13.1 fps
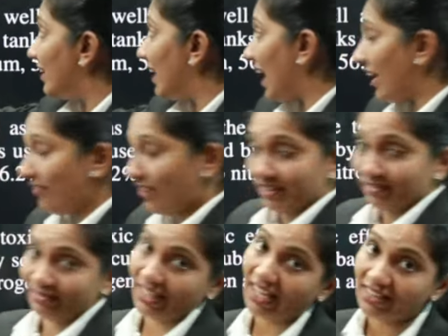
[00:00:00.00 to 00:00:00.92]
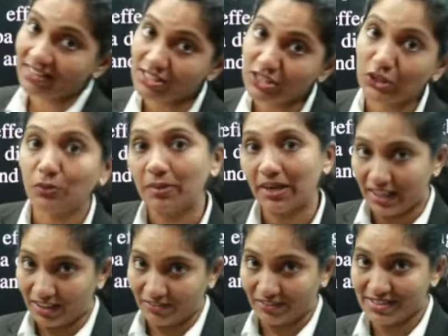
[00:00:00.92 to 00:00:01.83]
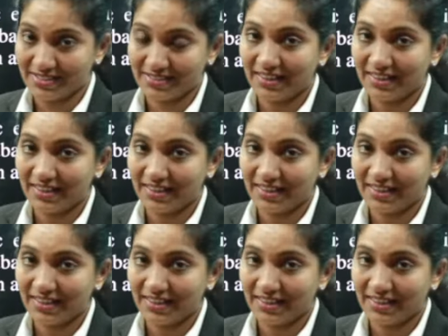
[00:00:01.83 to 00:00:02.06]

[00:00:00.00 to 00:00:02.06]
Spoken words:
diving, that is scuba divers.